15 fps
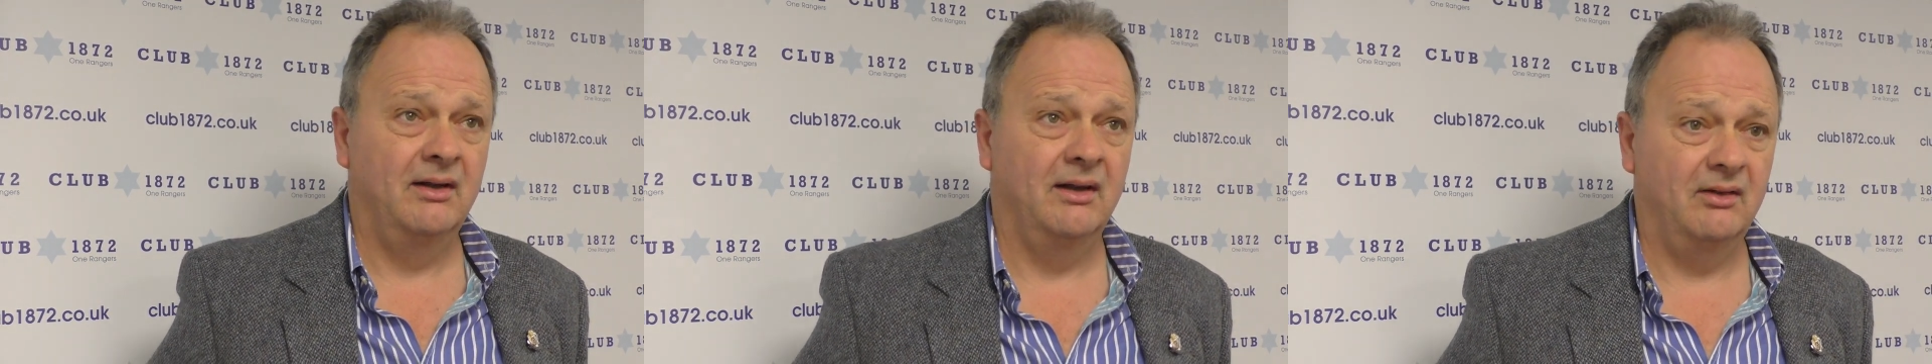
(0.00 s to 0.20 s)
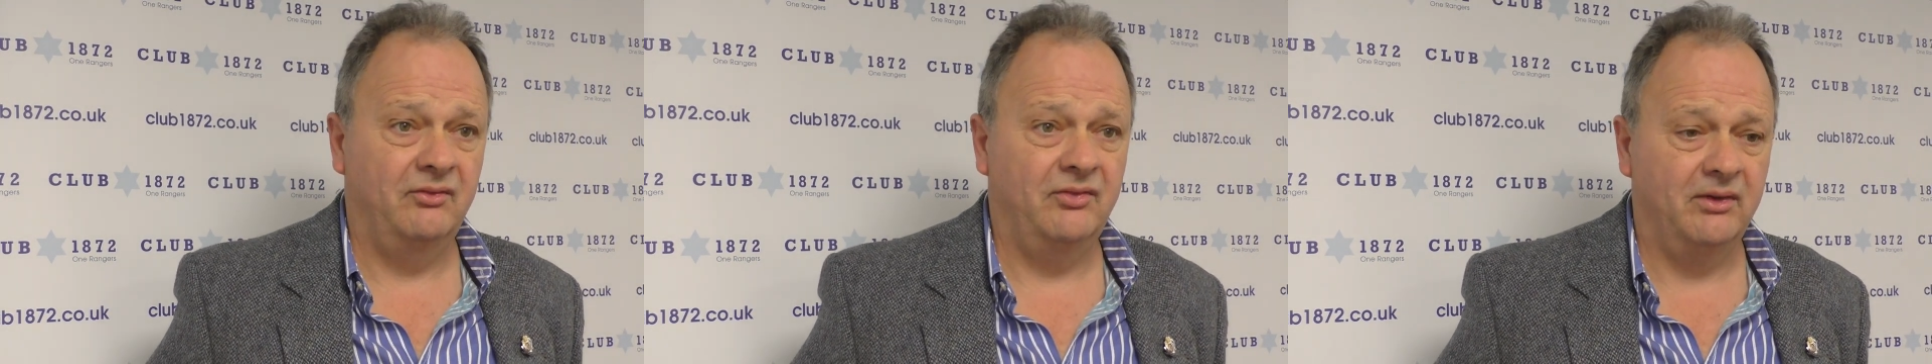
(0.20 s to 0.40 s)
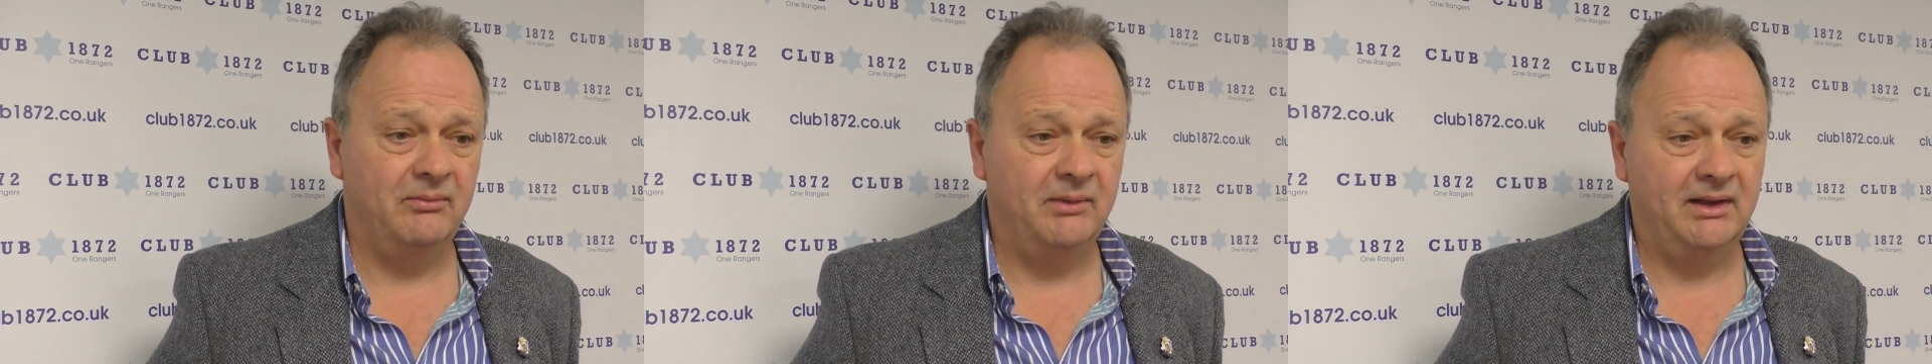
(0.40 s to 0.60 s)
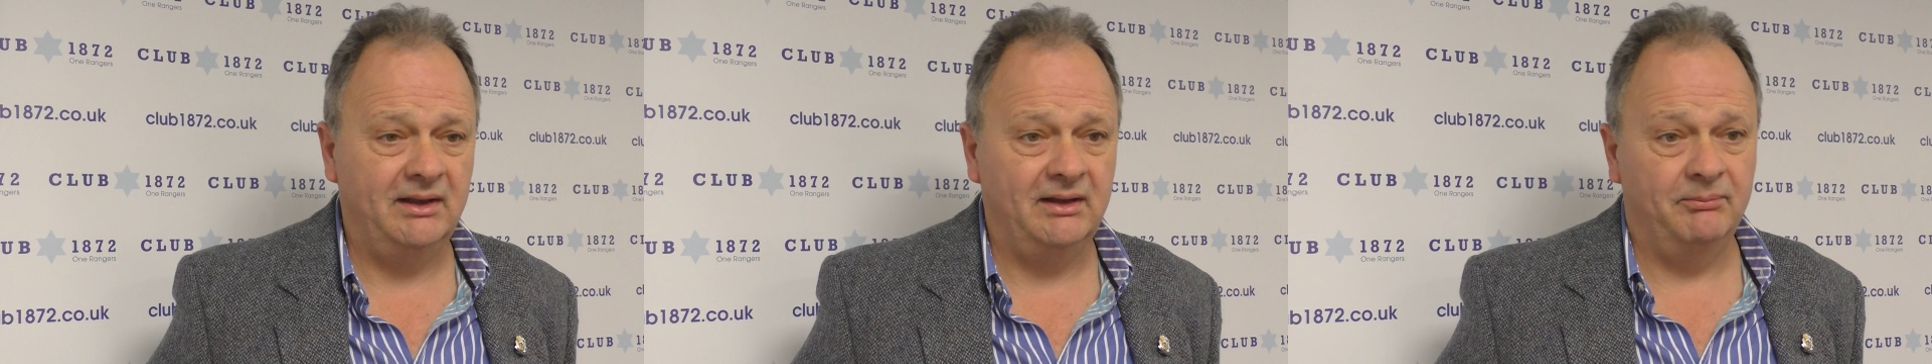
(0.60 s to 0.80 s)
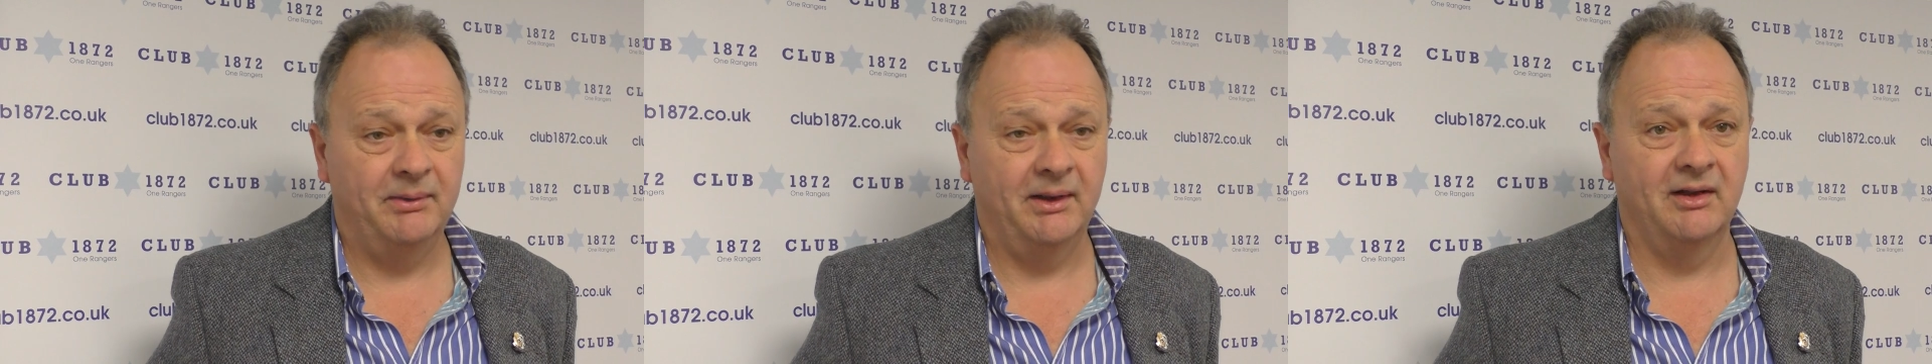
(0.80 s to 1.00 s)
And for
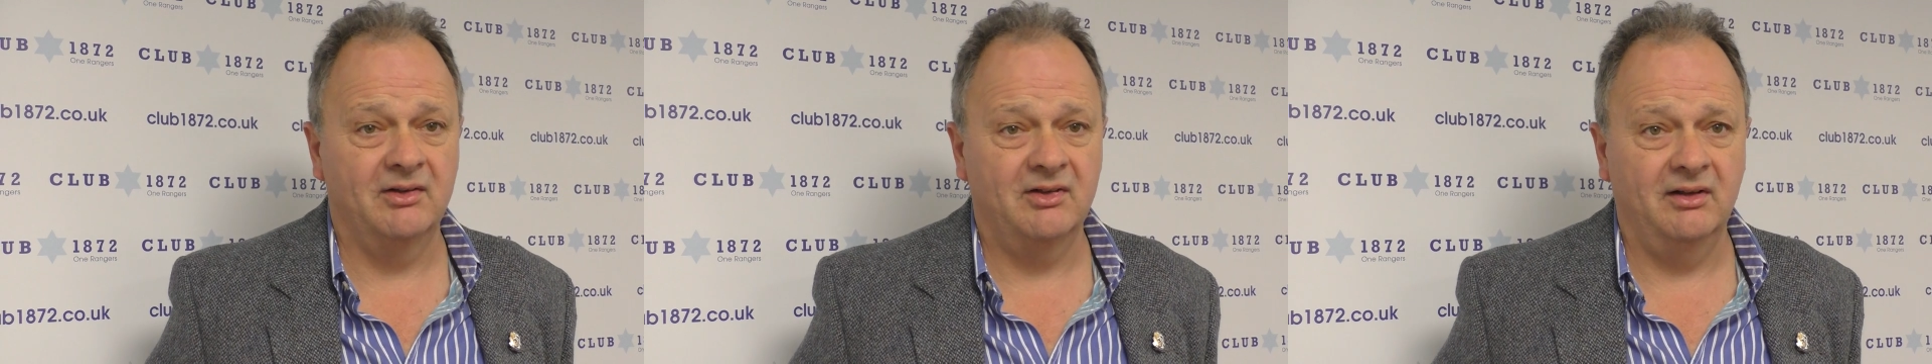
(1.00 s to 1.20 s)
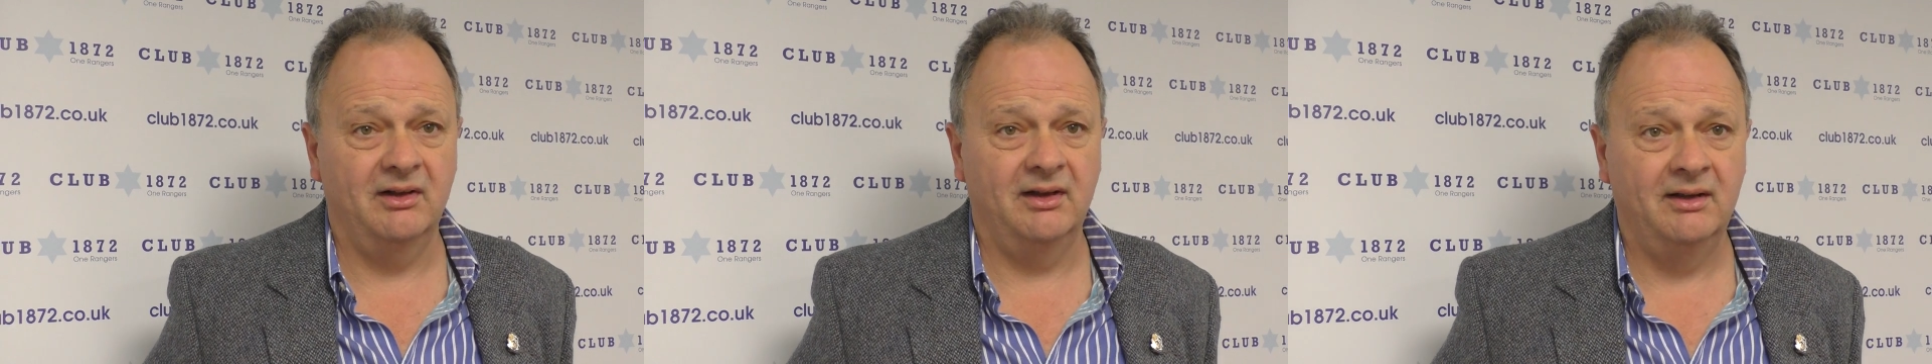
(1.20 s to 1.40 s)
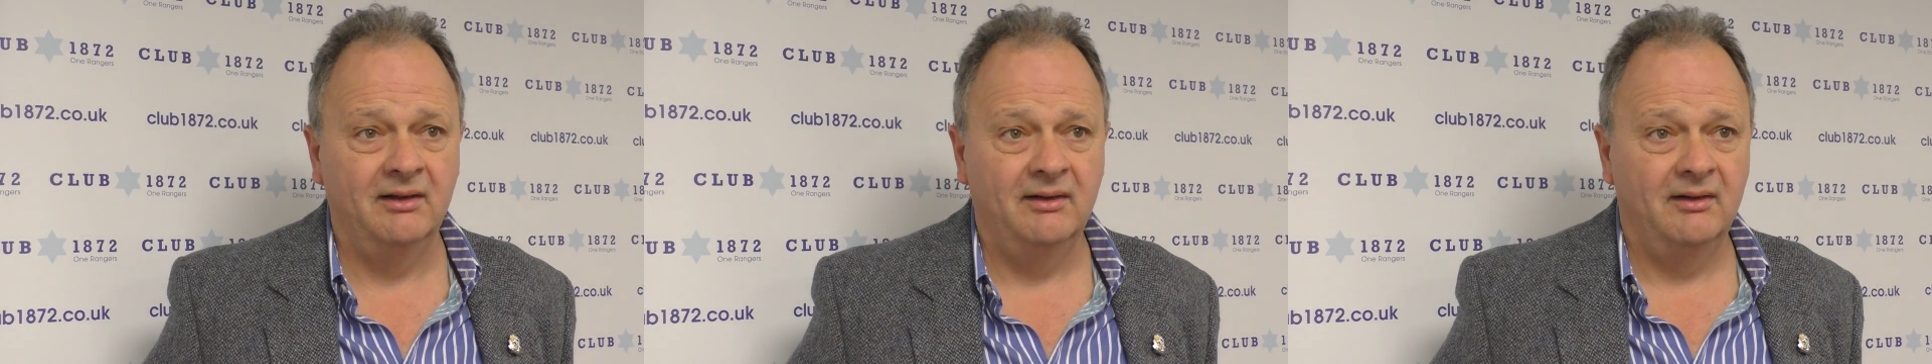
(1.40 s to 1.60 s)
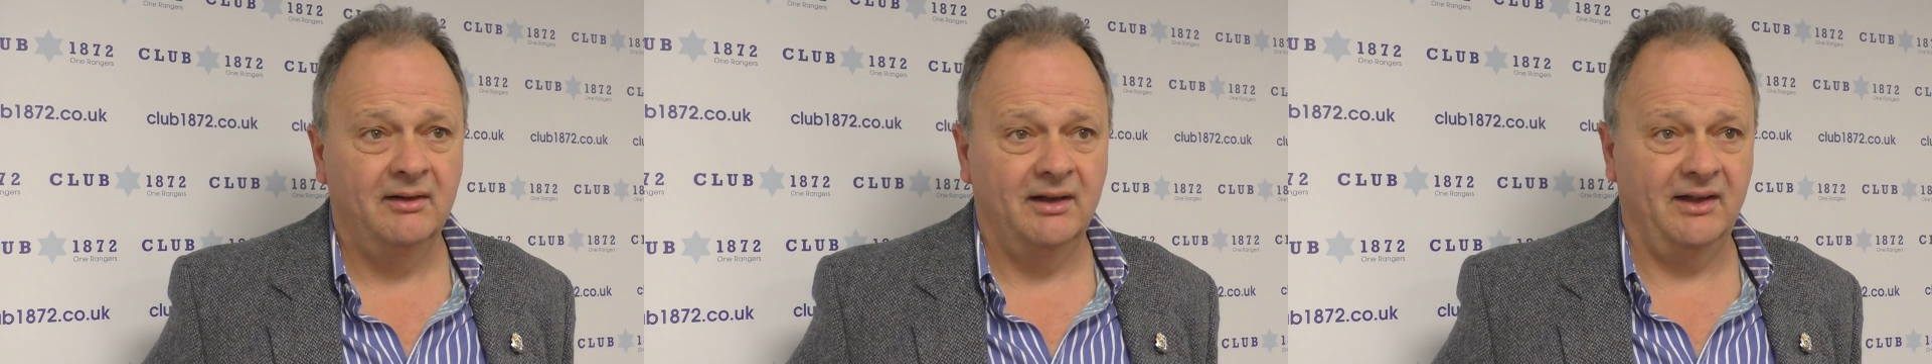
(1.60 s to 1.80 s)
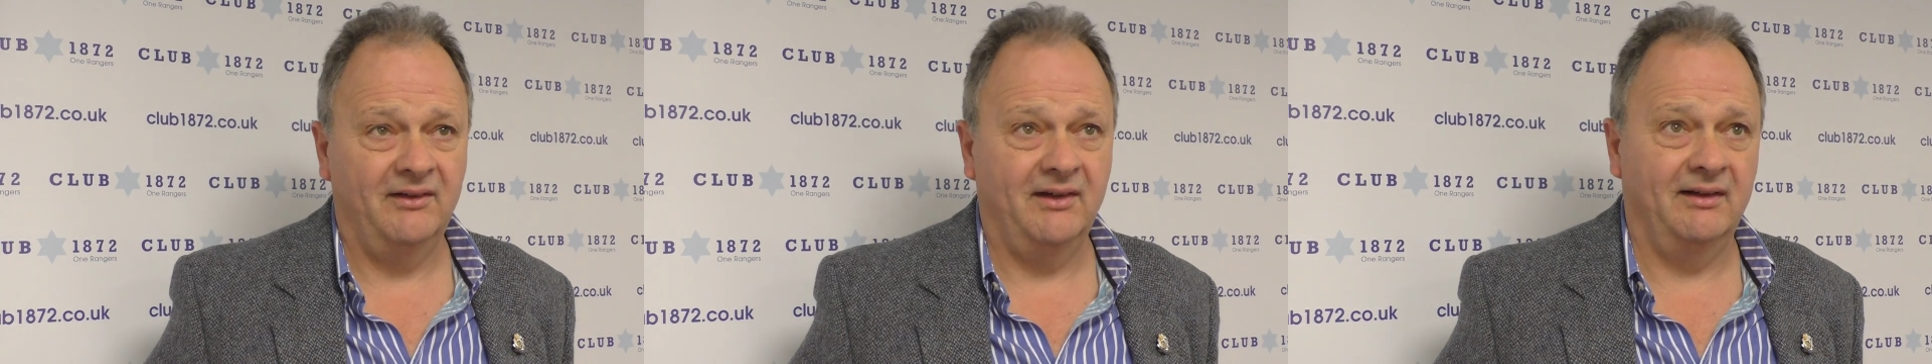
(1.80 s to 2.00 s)
me personally,
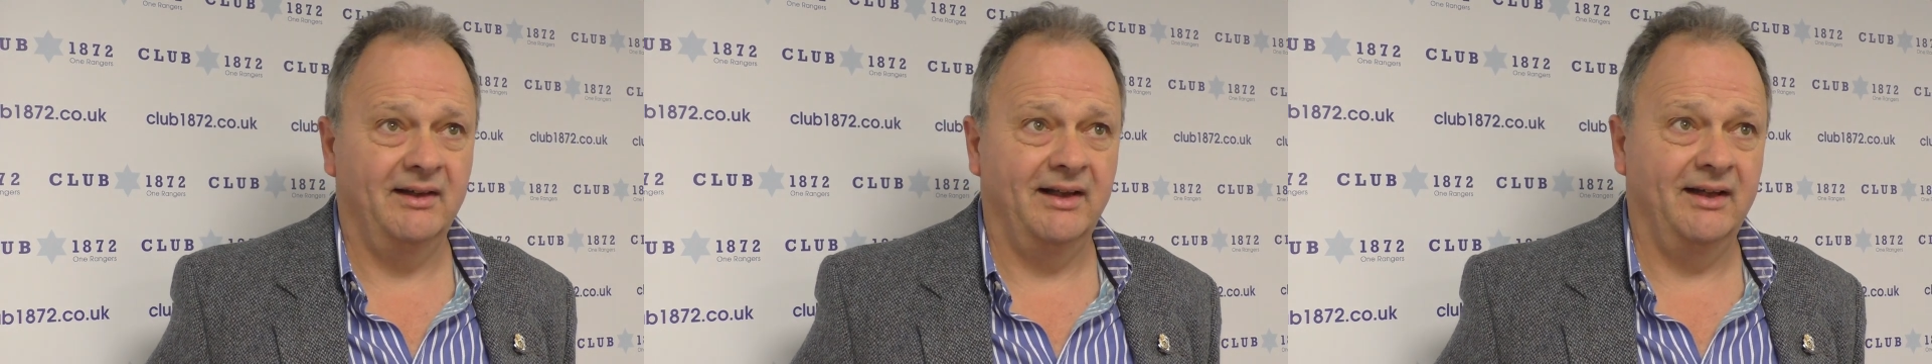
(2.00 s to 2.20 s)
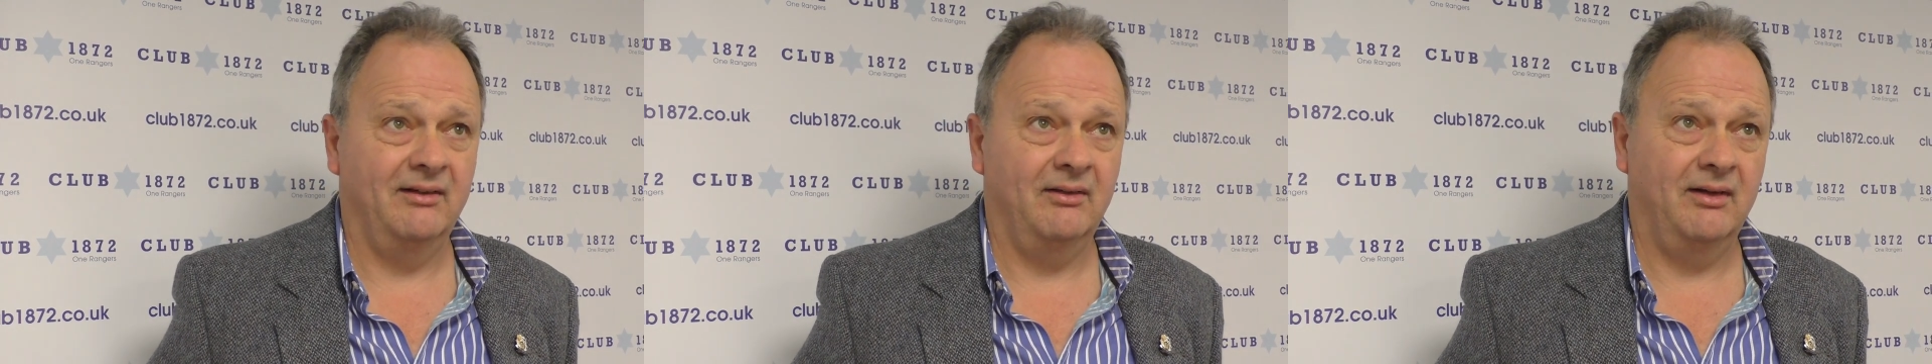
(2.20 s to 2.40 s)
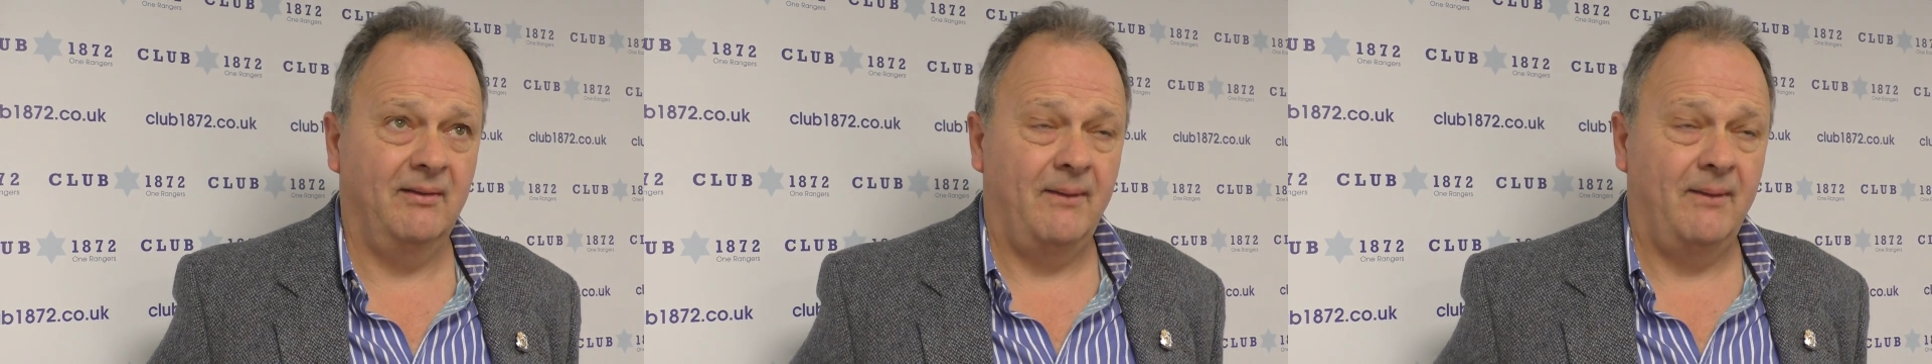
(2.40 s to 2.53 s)
I think that